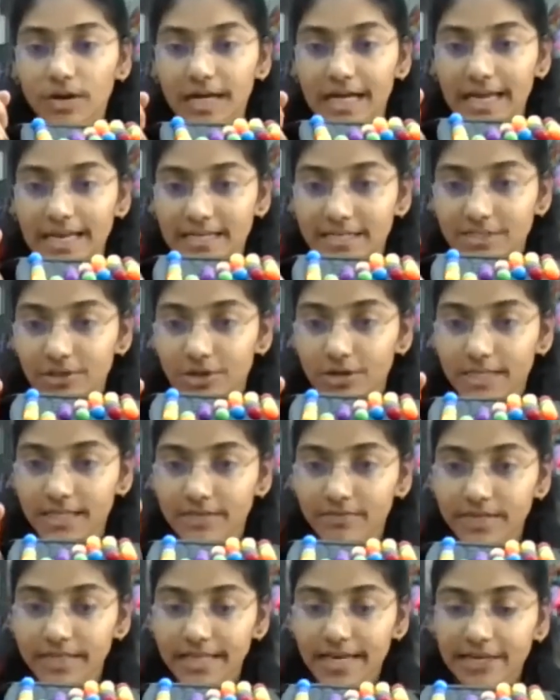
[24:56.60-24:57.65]
Color
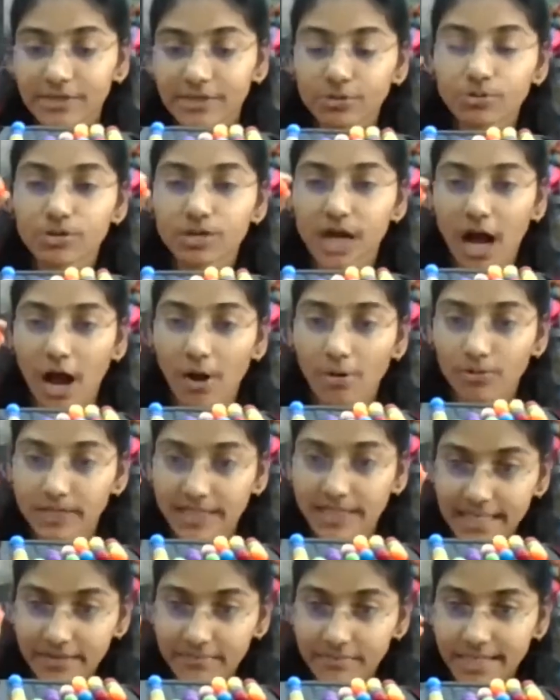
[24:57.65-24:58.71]
sorting we can do,
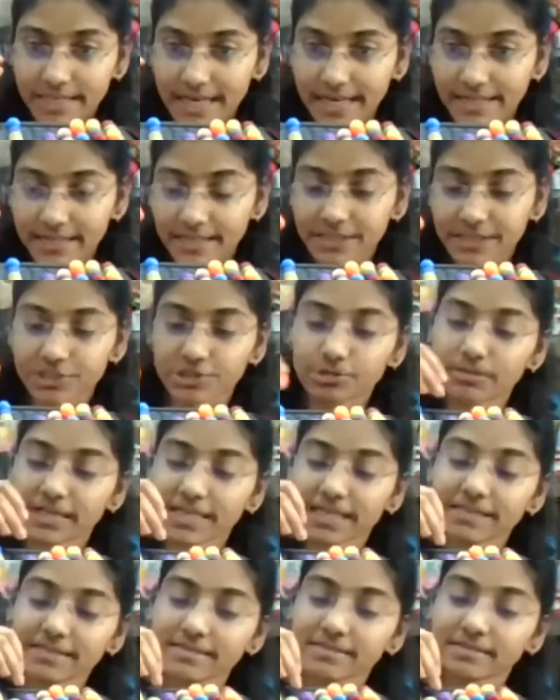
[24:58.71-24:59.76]
counting we can teach to
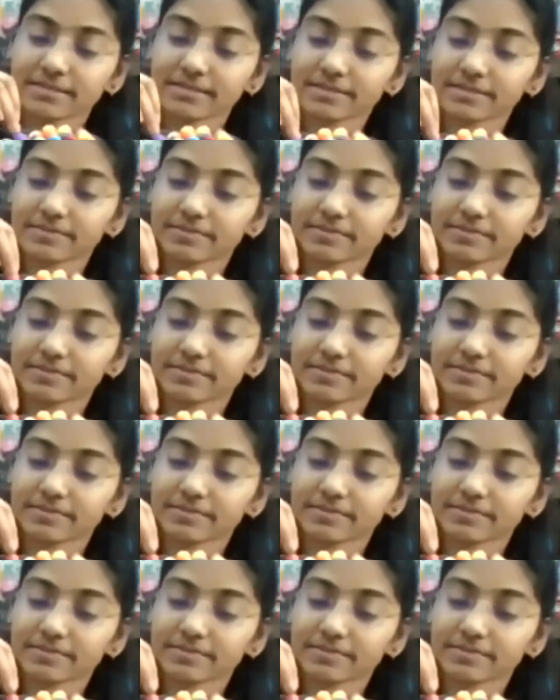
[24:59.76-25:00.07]
kids.